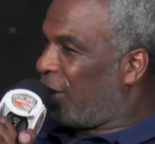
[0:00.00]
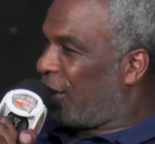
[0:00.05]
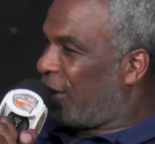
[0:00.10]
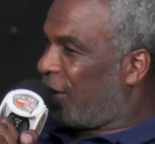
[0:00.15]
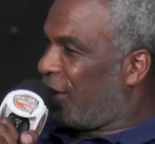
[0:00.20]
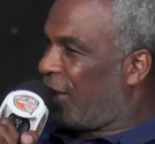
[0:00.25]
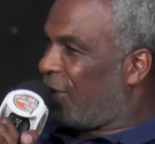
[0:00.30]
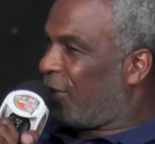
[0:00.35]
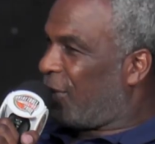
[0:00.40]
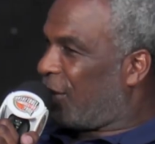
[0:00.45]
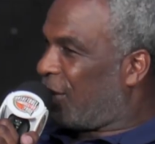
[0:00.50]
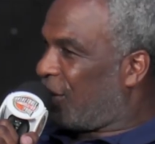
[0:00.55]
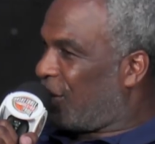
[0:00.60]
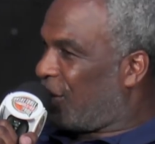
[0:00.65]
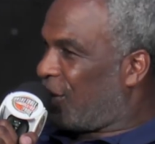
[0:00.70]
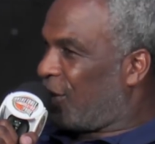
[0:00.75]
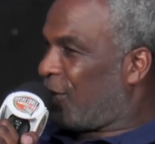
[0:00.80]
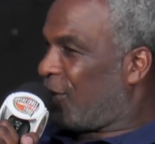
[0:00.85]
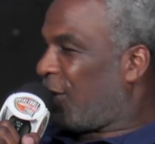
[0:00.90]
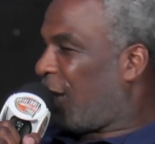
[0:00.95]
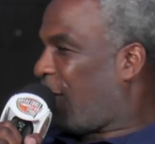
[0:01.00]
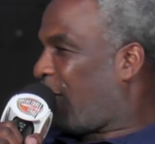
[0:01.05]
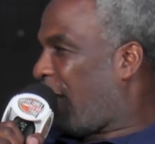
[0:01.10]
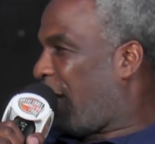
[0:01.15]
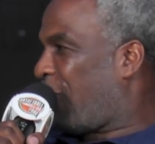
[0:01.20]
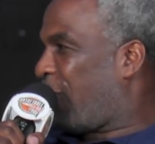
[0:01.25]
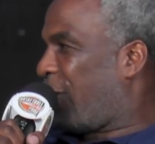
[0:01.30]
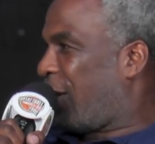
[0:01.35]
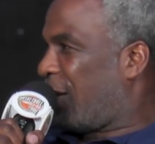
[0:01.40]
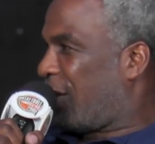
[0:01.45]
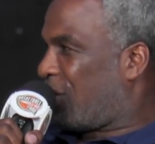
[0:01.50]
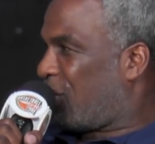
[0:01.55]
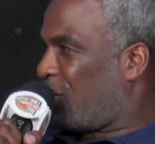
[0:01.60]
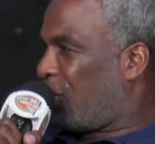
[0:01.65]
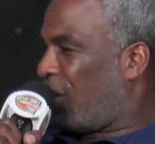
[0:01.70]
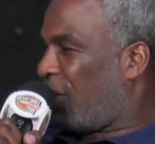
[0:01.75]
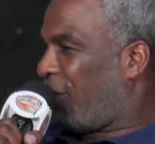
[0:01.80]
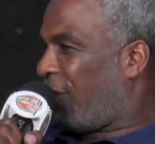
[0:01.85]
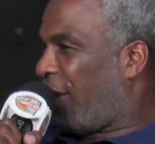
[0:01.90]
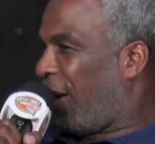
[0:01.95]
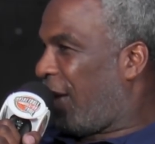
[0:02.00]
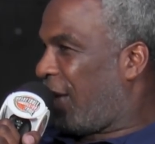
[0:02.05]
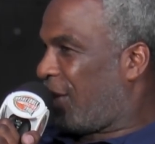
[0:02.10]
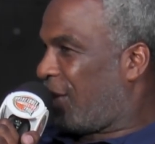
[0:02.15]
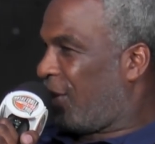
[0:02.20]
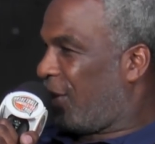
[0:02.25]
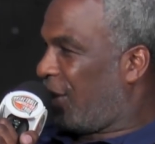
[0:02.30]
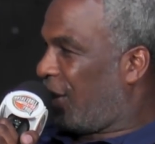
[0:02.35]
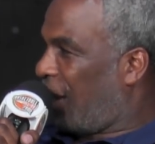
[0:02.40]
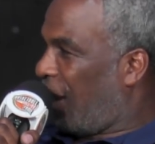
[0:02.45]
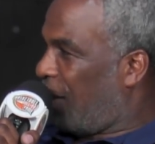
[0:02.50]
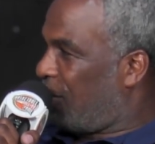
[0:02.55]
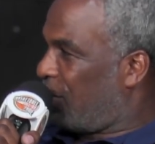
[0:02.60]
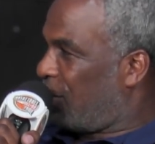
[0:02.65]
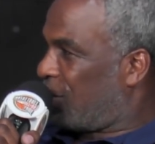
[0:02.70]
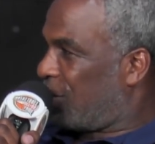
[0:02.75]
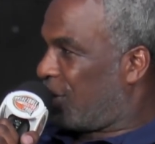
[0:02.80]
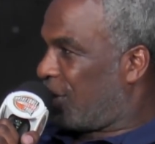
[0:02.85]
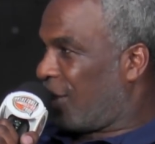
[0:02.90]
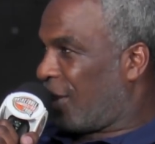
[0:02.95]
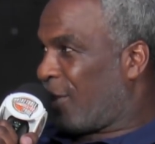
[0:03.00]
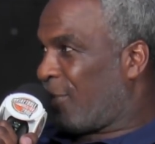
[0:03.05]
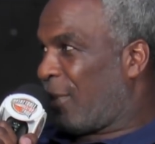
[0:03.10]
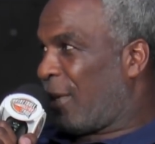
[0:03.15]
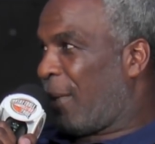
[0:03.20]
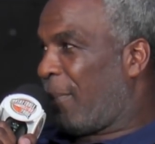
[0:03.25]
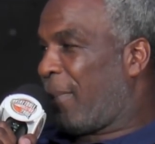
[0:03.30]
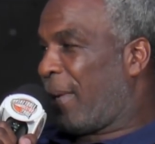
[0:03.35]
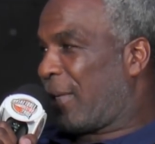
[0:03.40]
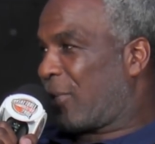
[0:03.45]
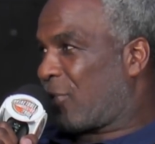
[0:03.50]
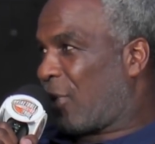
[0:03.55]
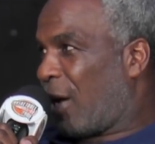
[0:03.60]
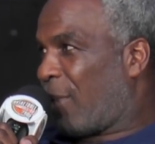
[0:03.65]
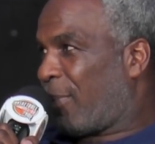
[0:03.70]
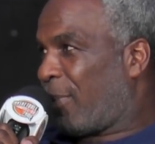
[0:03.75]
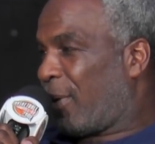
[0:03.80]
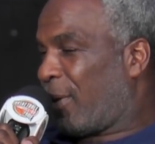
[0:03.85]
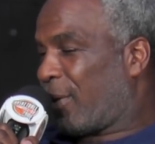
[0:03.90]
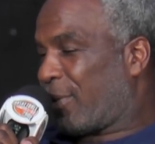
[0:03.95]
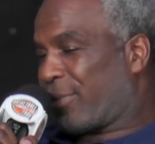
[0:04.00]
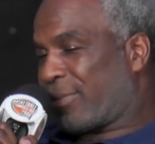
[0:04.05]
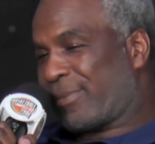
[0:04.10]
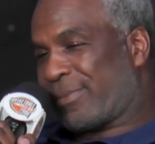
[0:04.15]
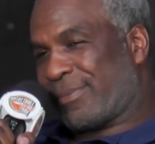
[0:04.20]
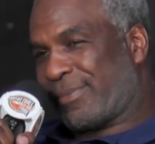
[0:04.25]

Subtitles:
Cleveland, they might win 25, 30 games this year. They're going to be a big drop off.